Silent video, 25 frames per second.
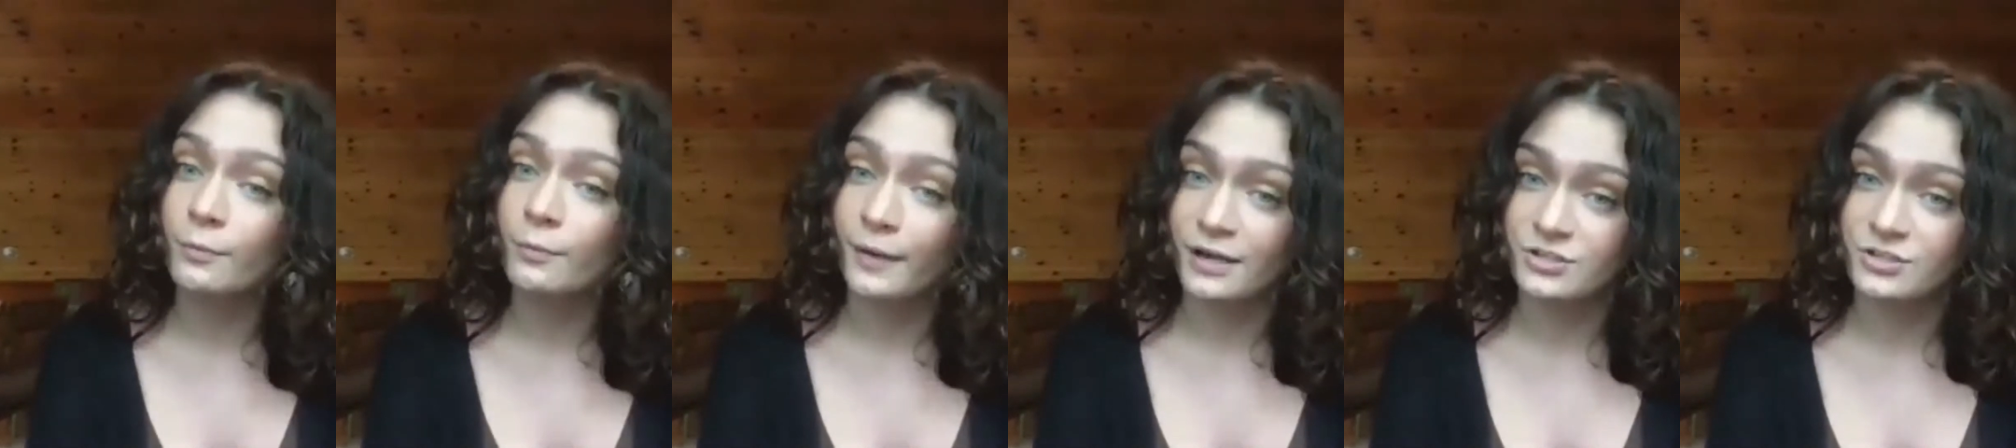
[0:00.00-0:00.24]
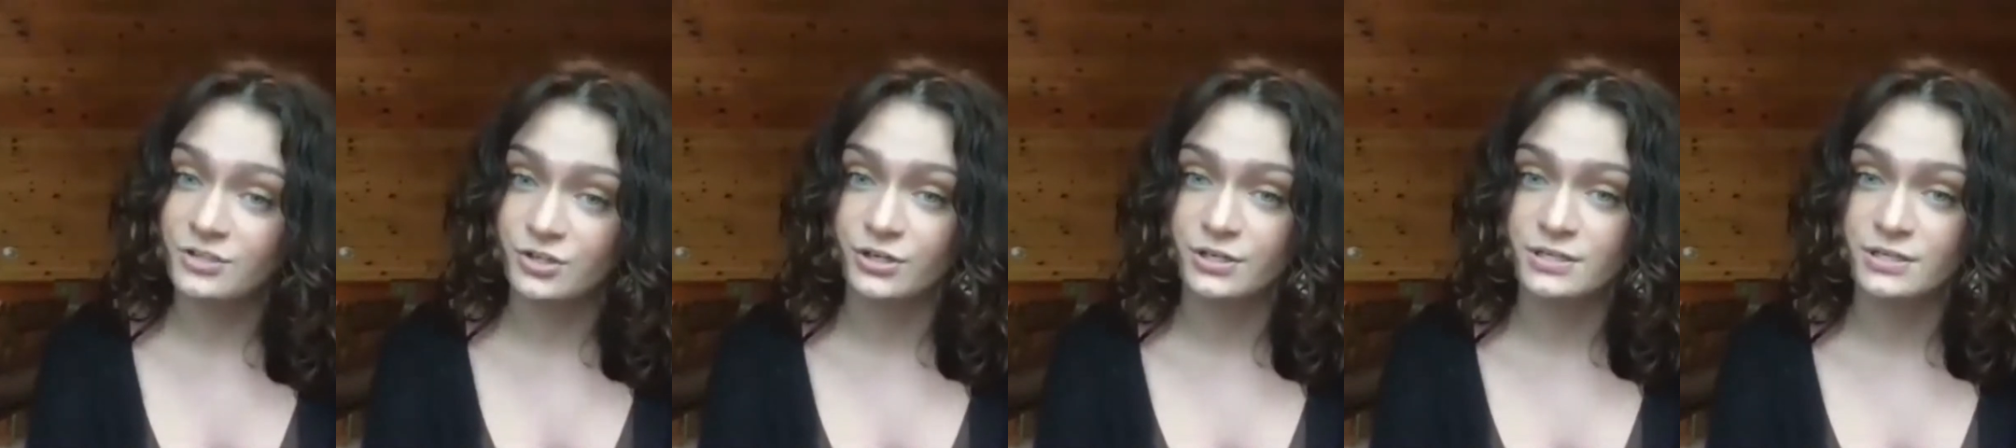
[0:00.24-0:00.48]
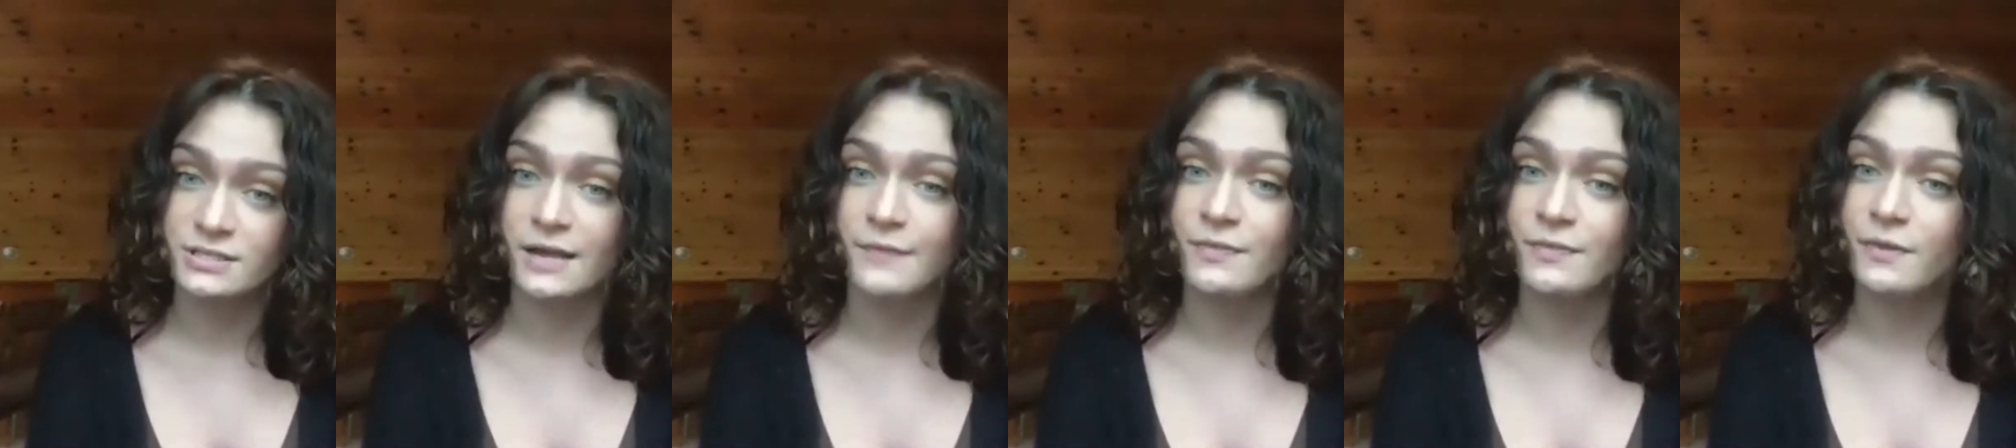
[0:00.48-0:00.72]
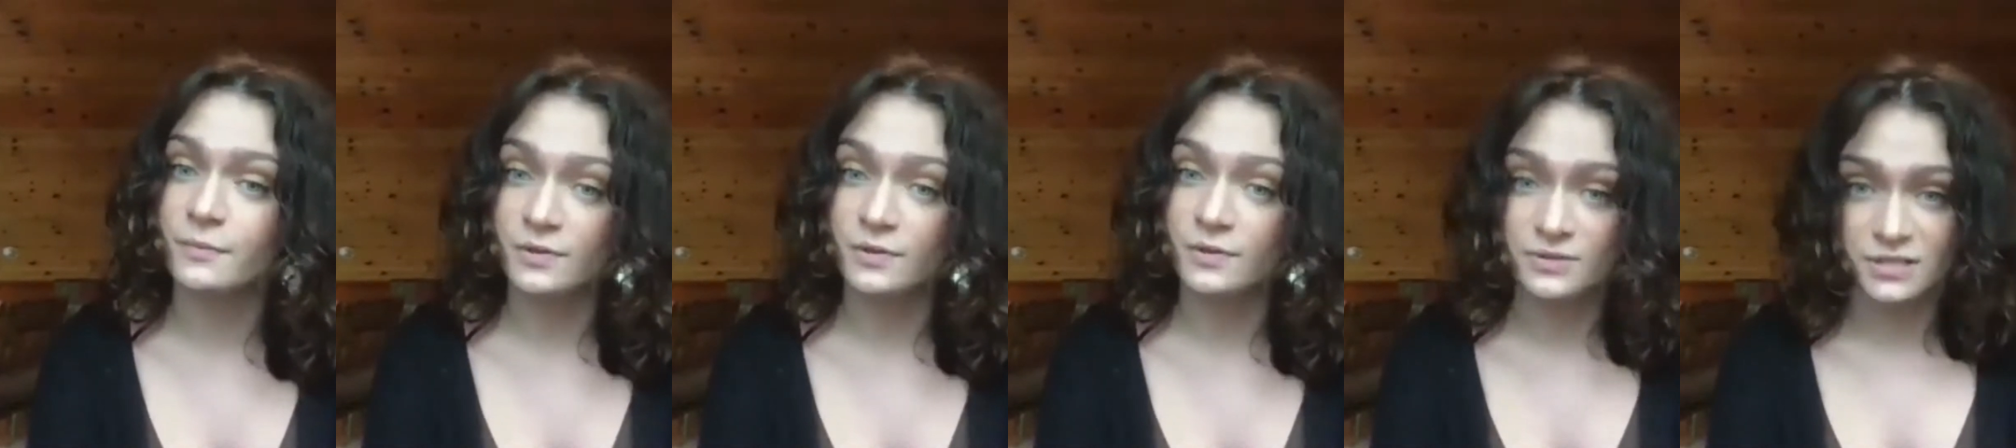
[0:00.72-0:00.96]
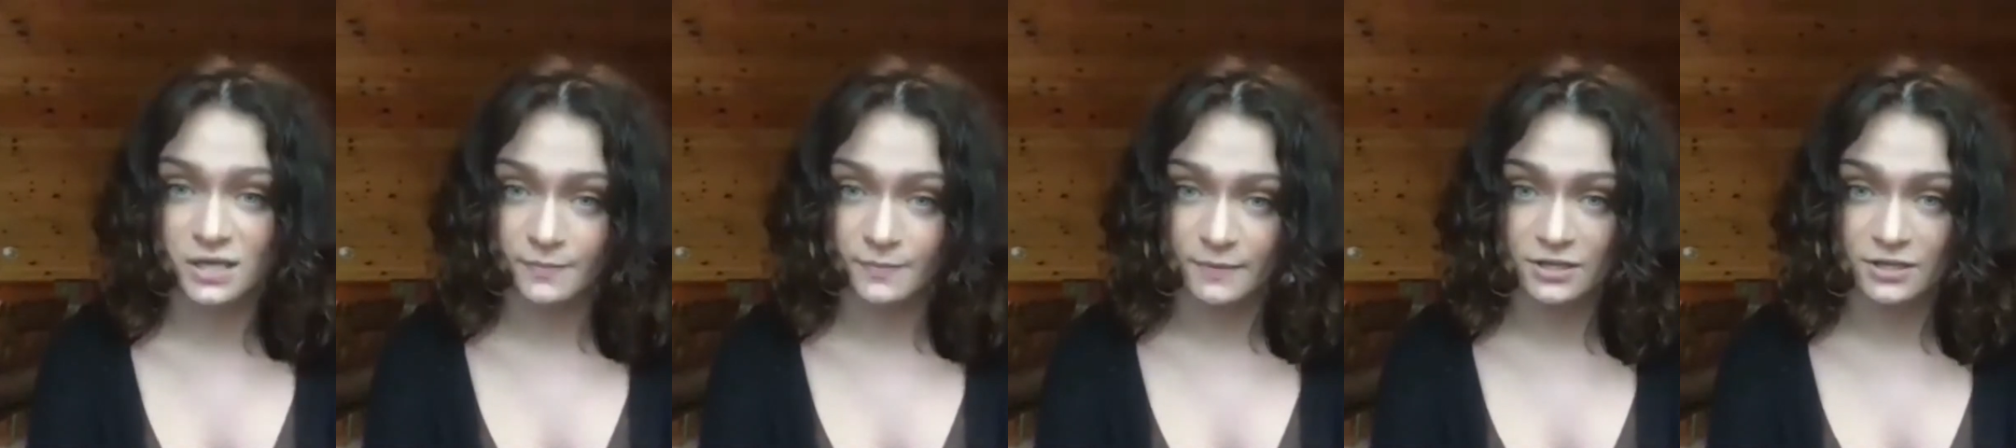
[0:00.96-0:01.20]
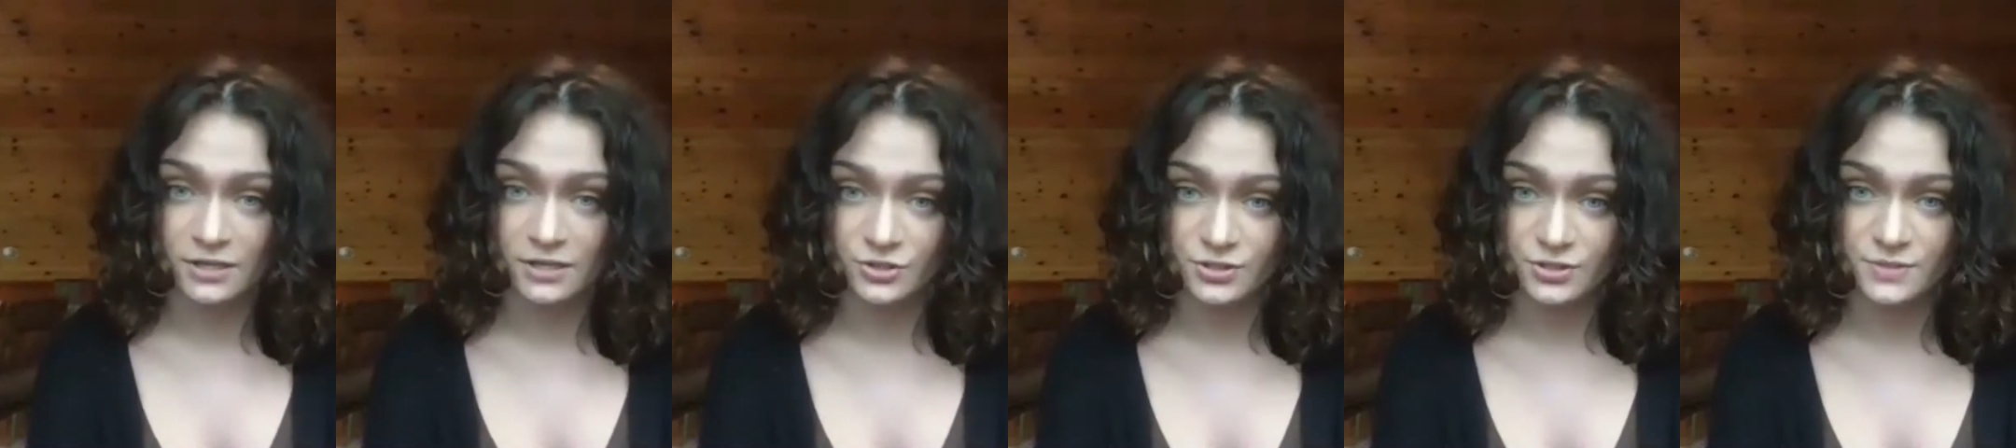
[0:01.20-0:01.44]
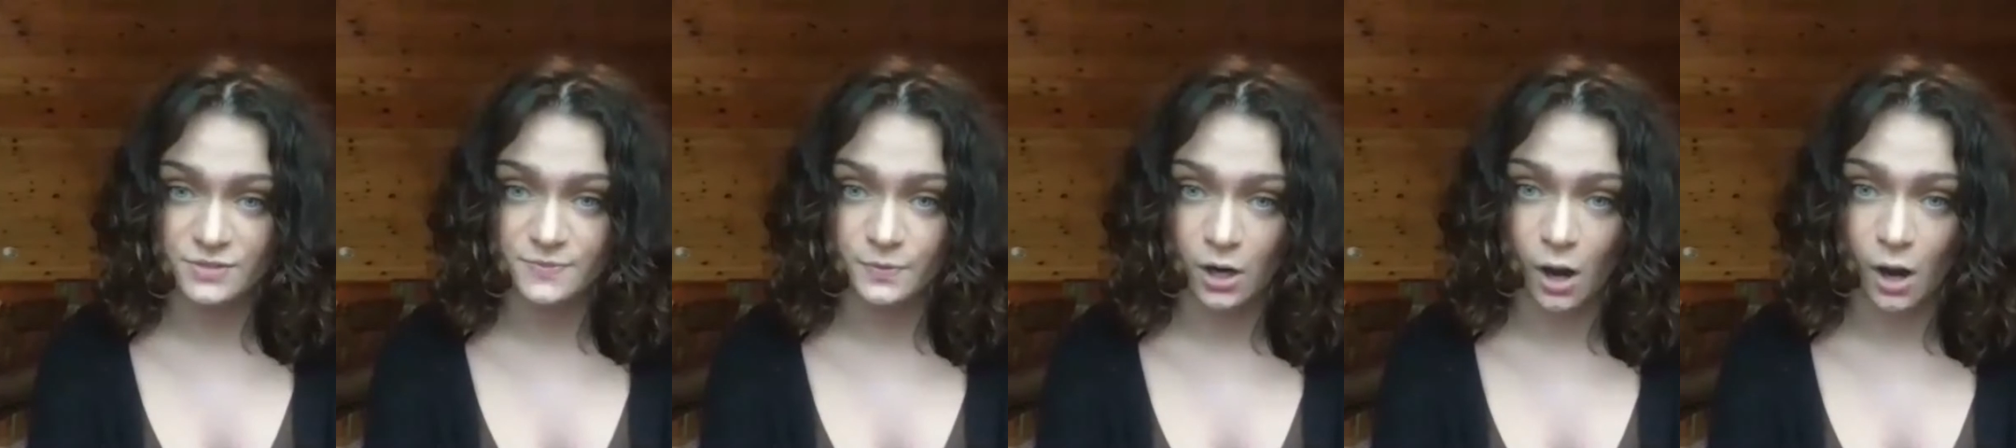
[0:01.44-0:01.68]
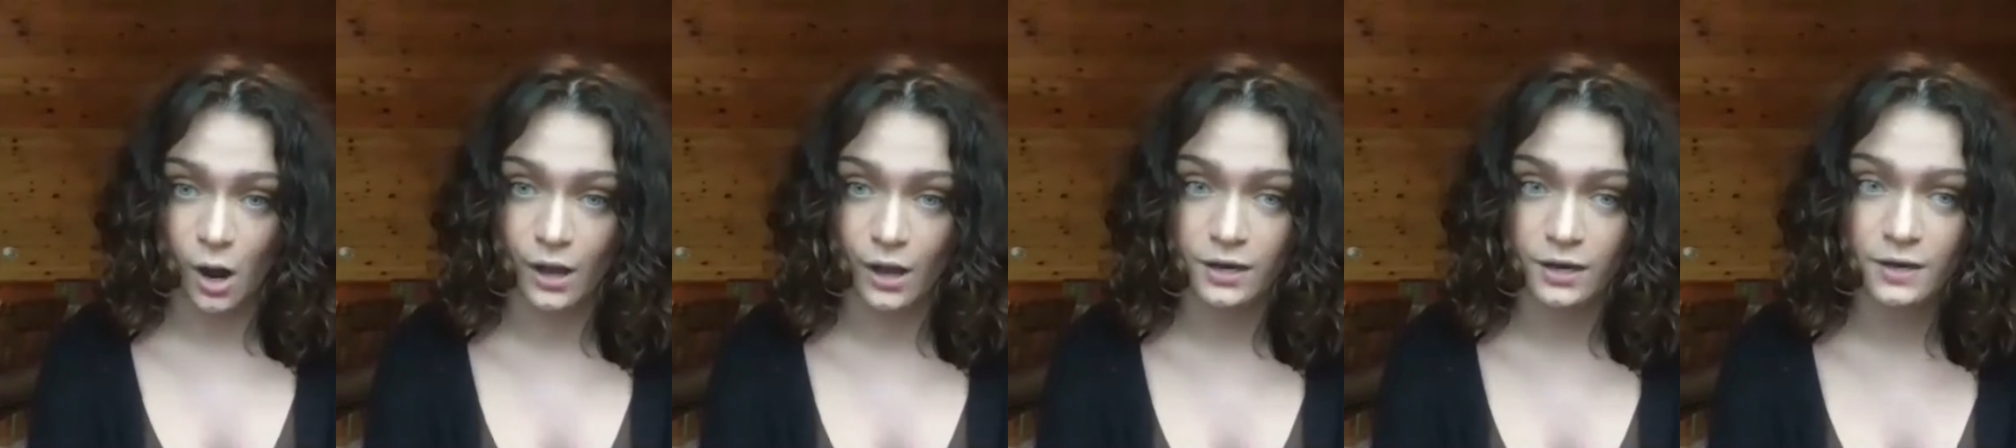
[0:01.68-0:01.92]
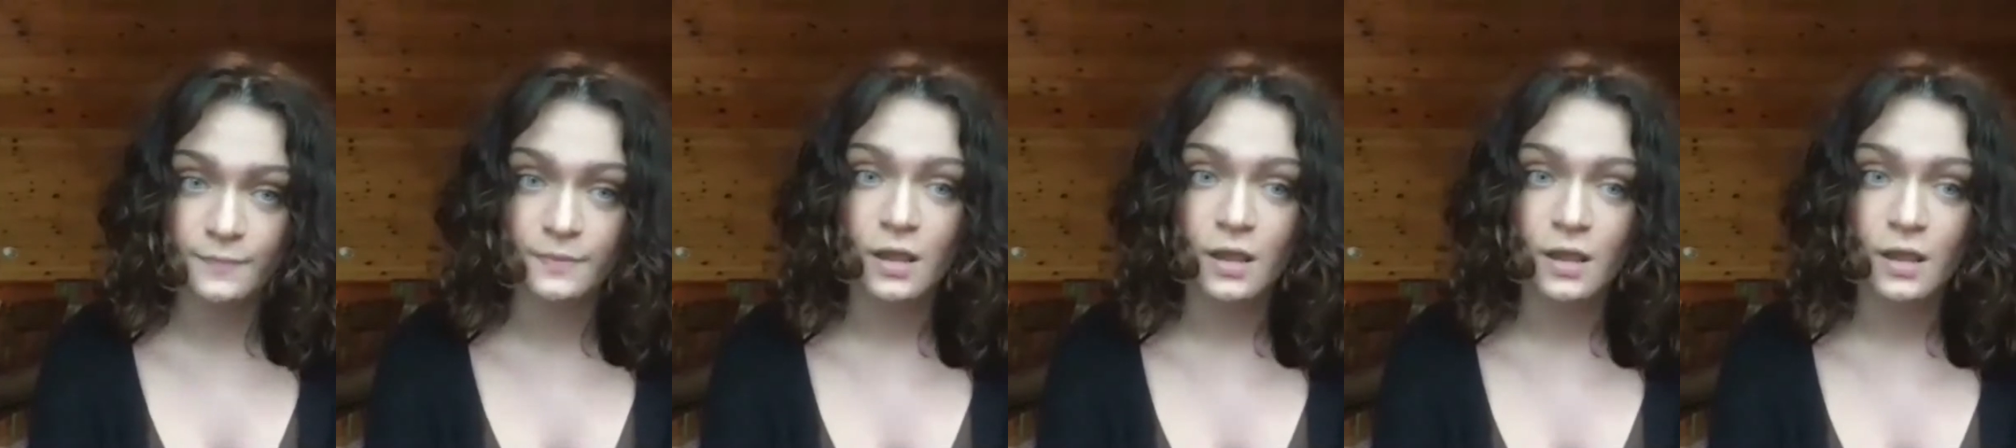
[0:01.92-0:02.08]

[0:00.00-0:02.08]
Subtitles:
majors and the music majors put on.